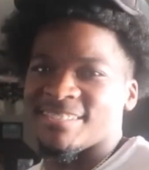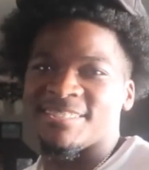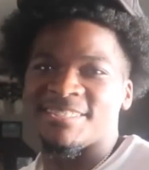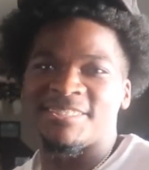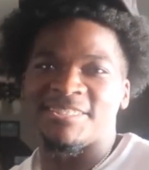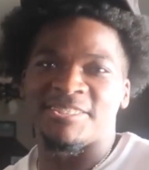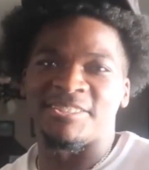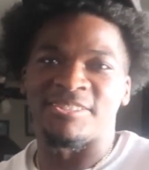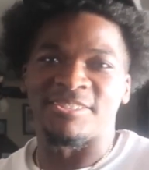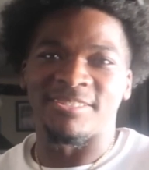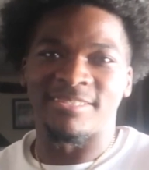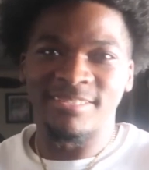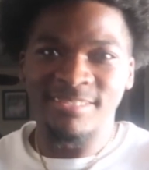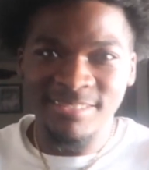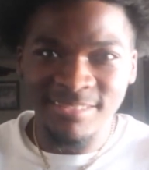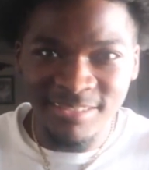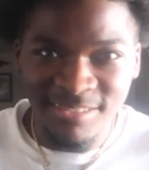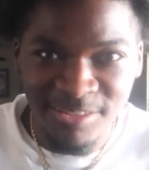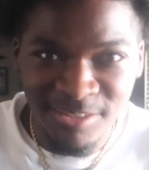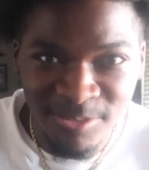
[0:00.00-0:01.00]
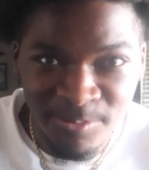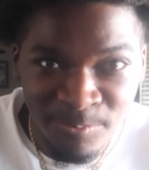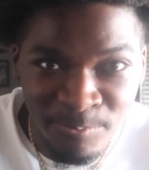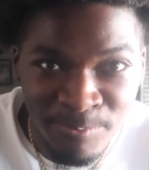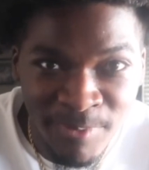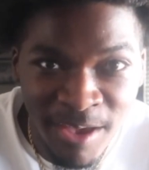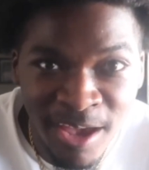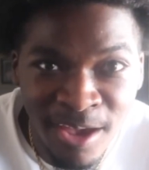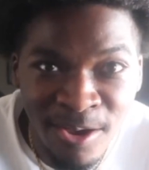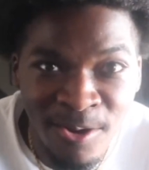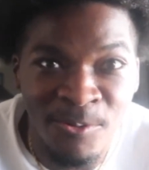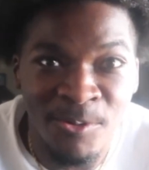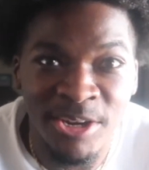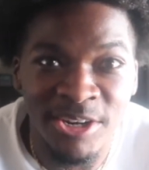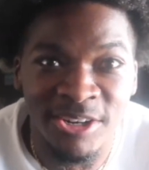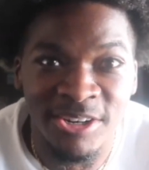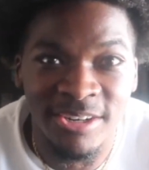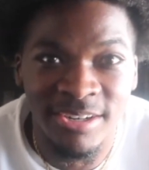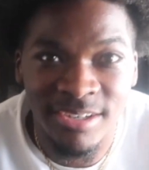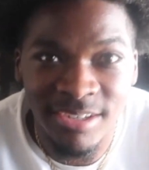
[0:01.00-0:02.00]
this shit, mad
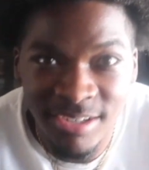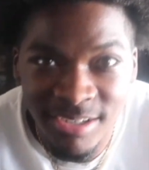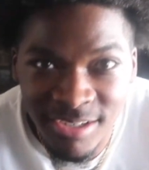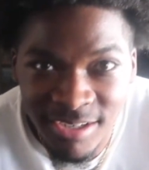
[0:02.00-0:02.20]
weird.